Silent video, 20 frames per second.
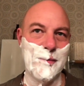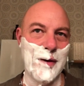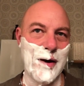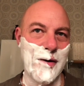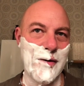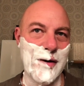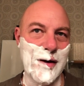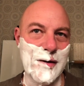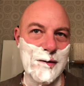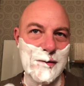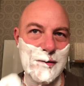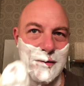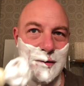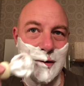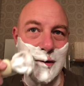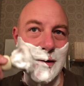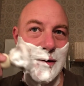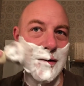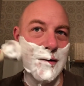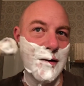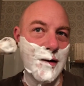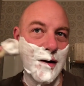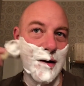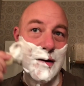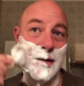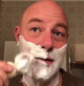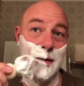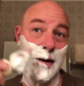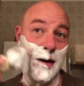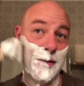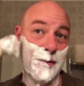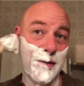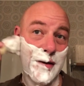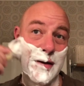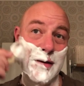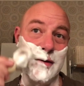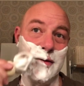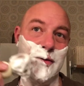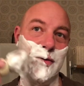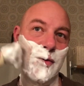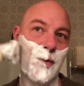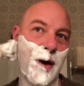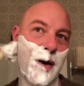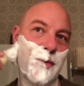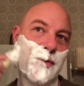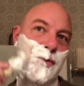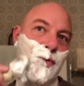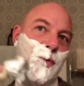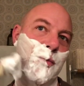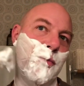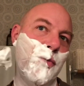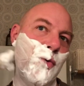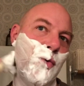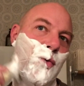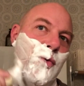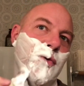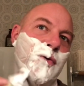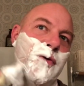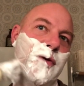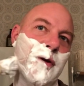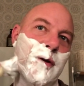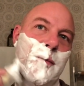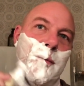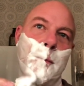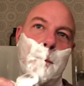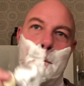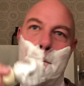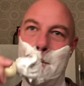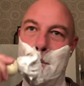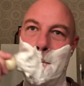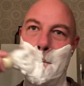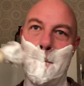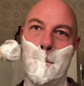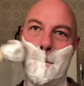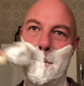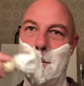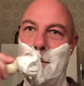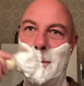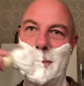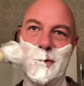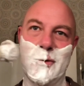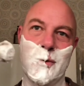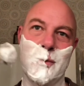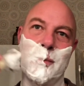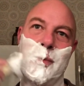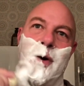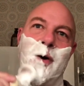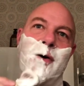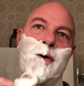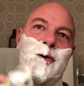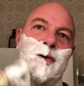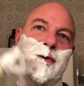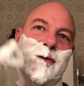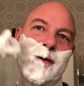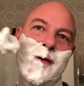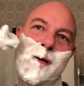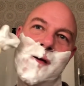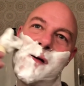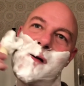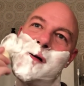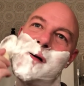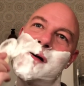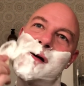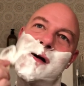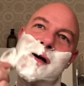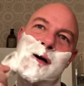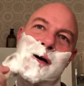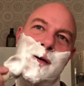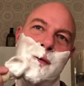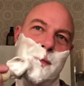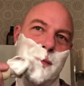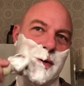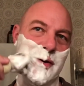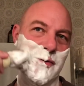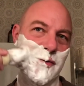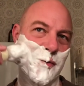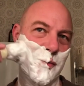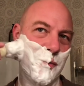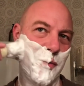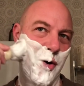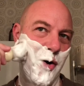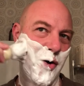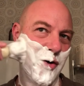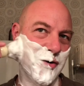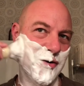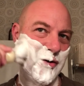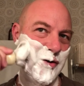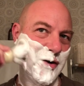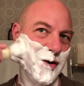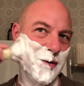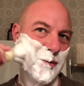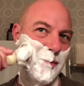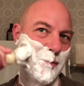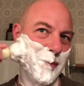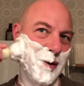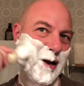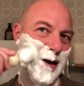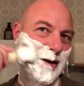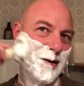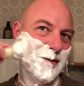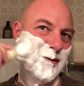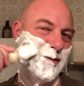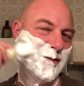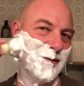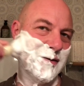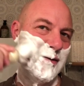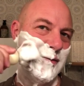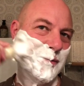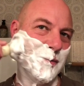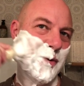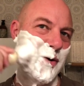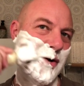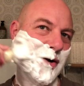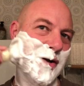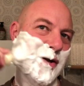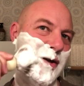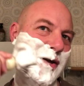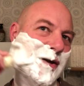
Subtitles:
areas and then two outdoor pools and a few bars and a bit of a party place. Part